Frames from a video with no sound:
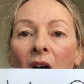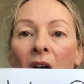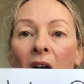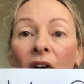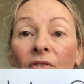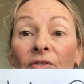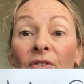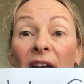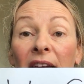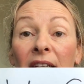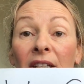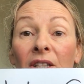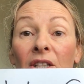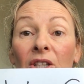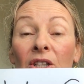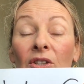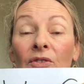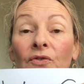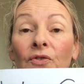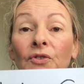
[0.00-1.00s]
are vaded
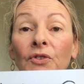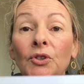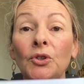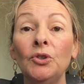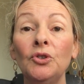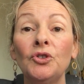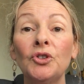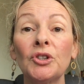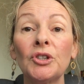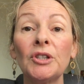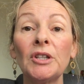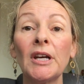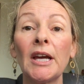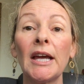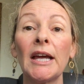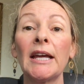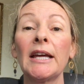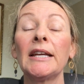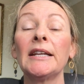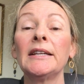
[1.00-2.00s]
in confusion
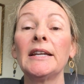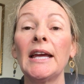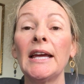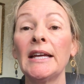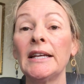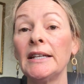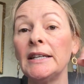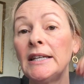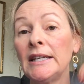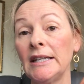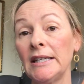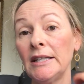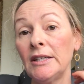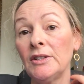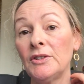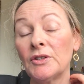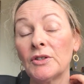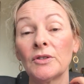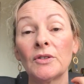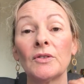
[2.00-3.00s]
and
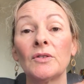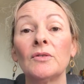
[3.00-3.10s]
need